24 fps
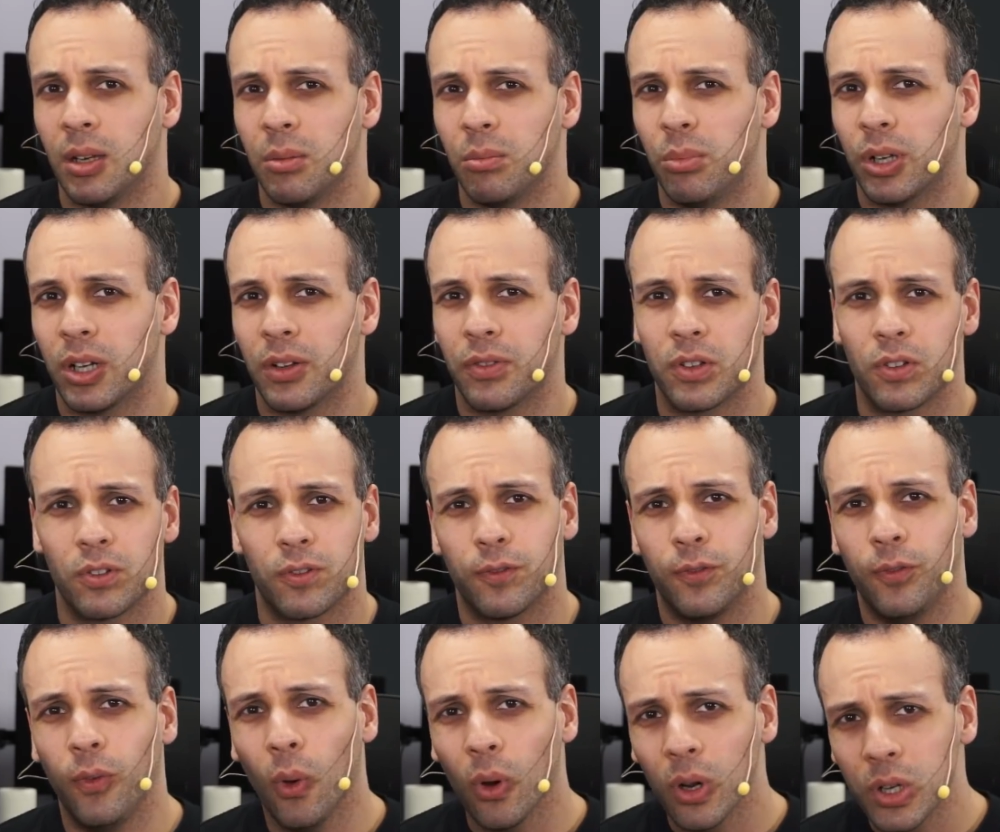But if you're
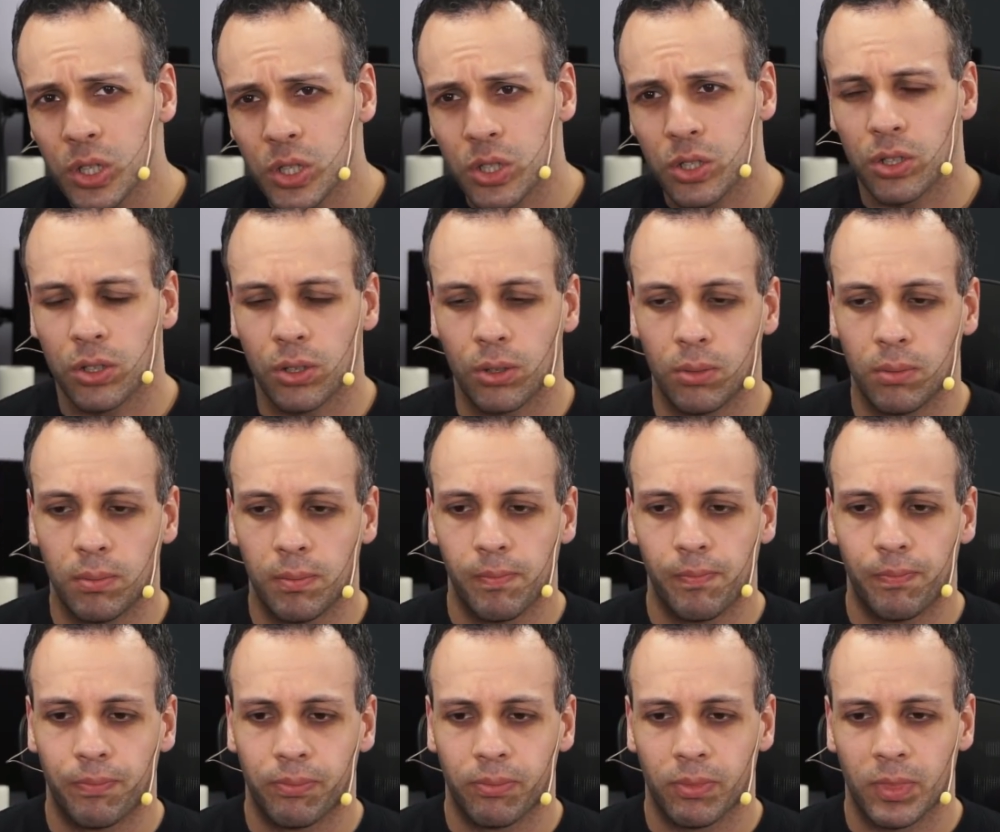forced to,
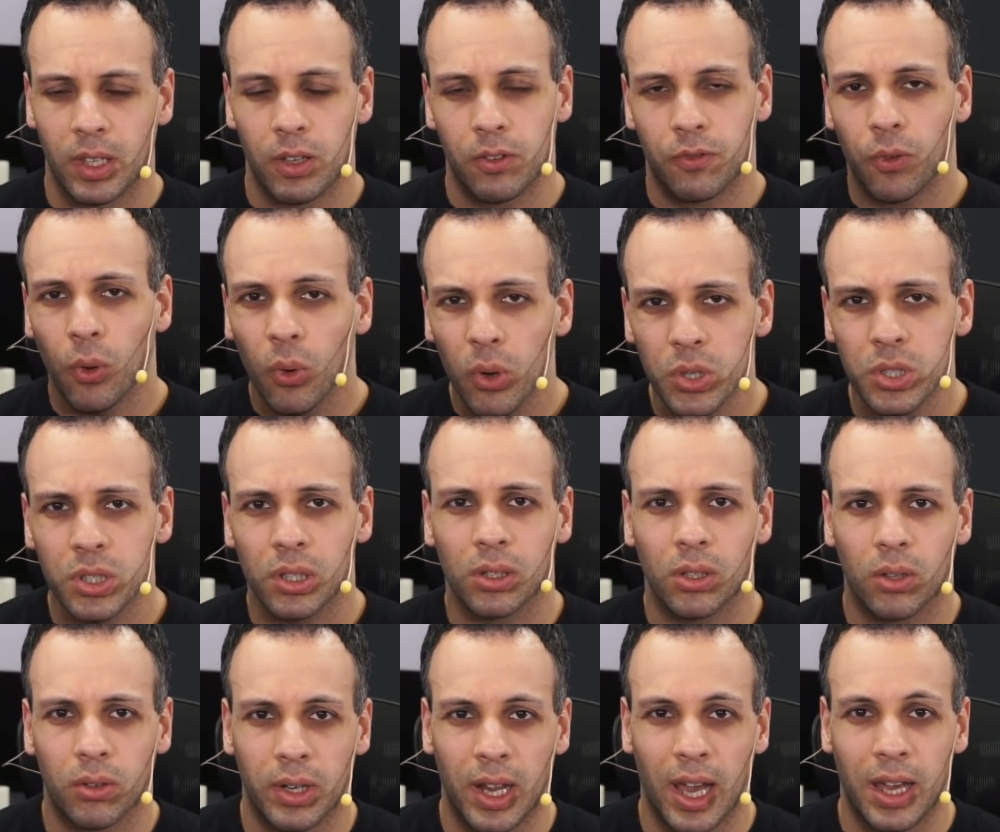you're forced to
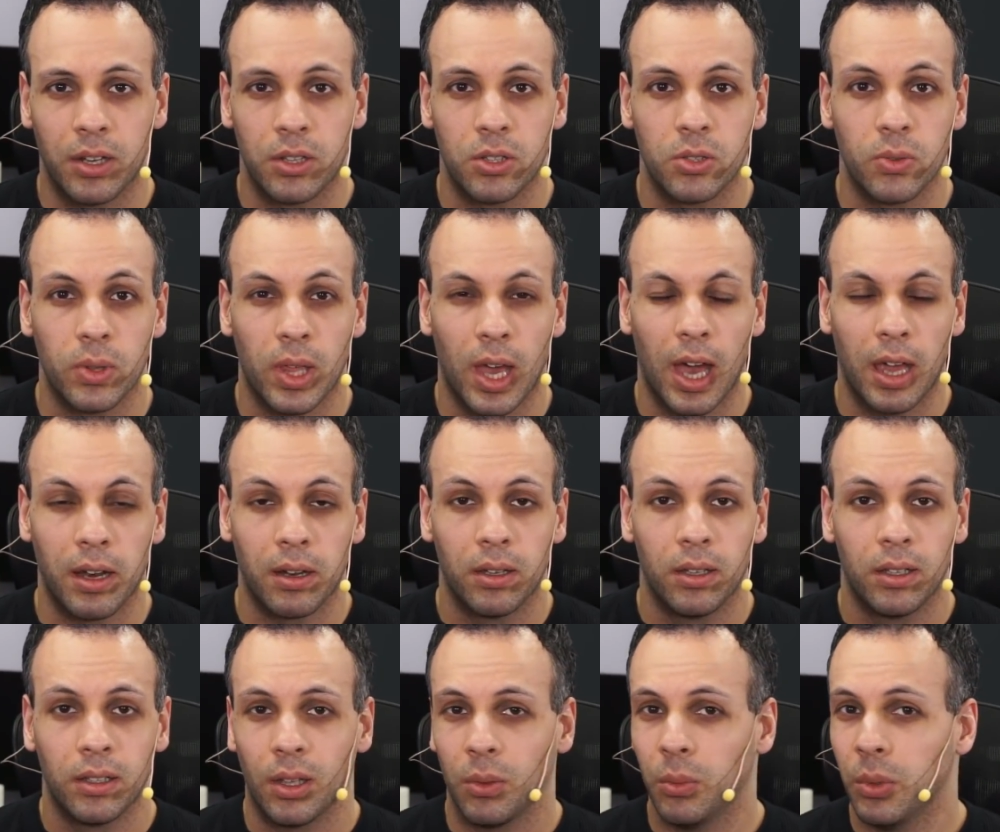learn how to do that,
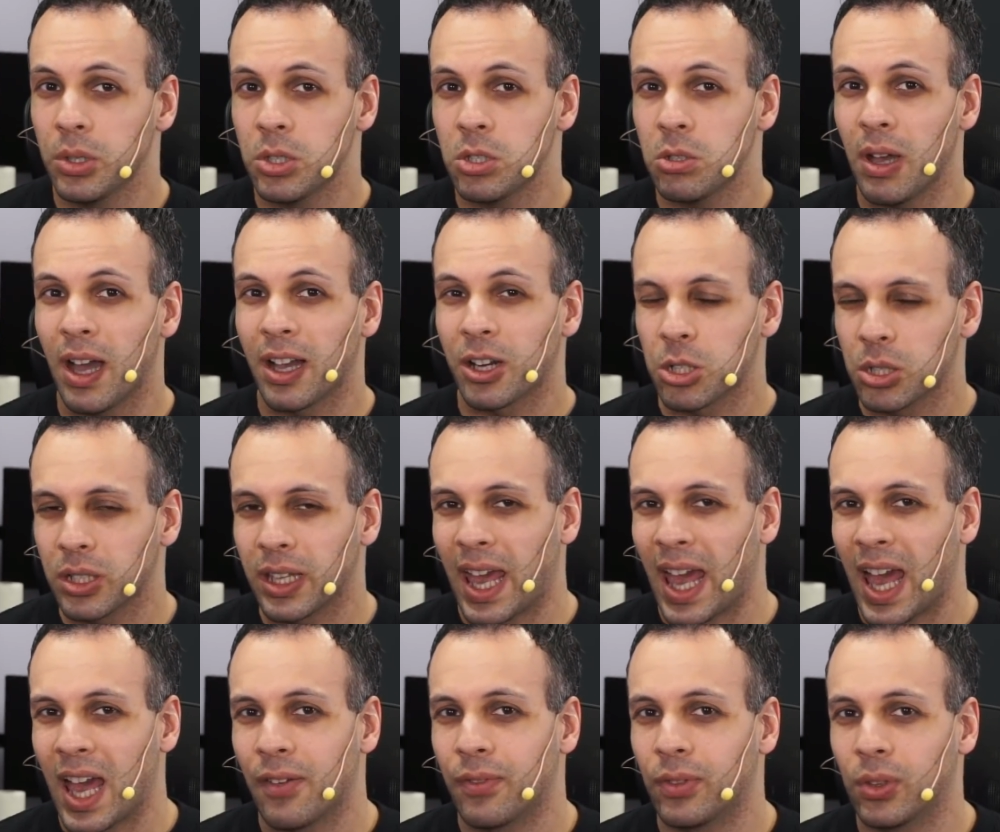then once you actually
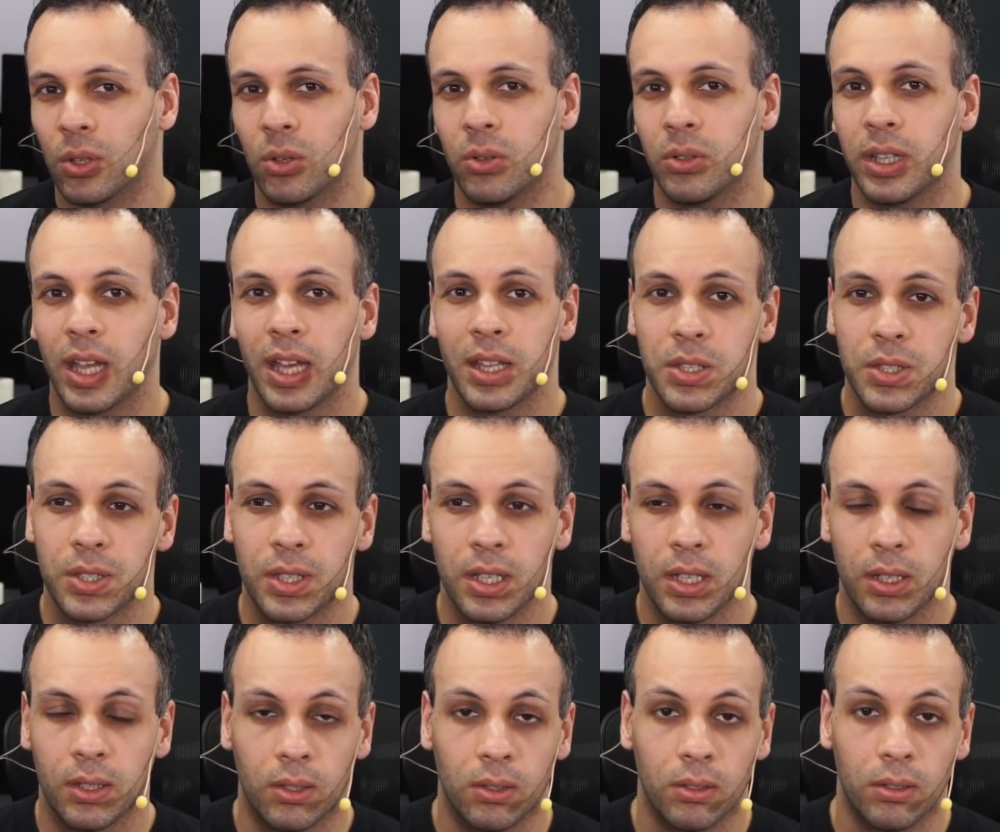have learned that
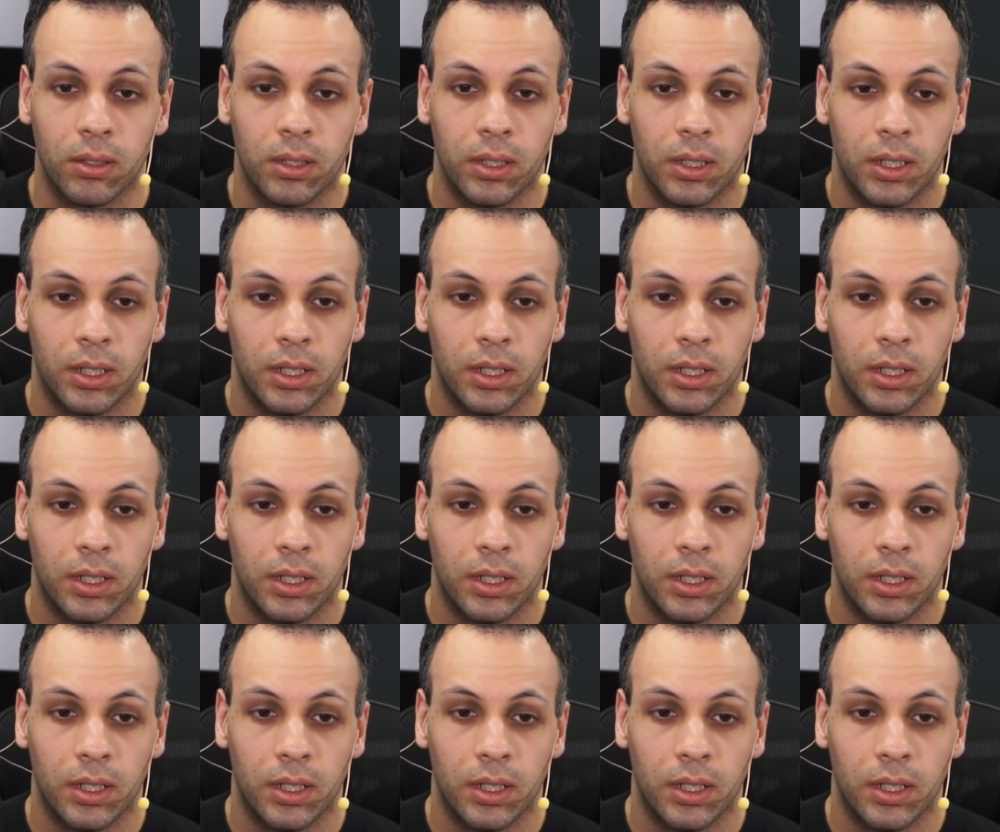skill